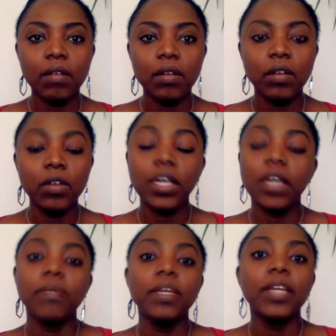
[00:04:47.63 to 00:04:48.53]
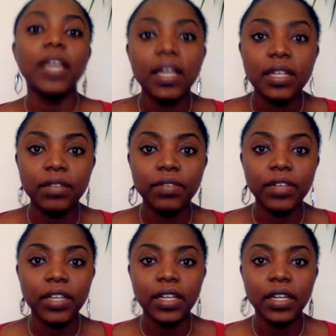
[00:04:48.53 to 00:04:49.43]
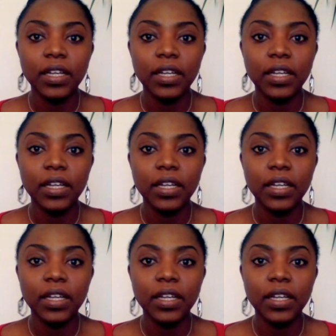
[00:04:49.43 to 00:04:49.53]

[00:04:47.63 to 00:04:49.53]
looking at me negatively.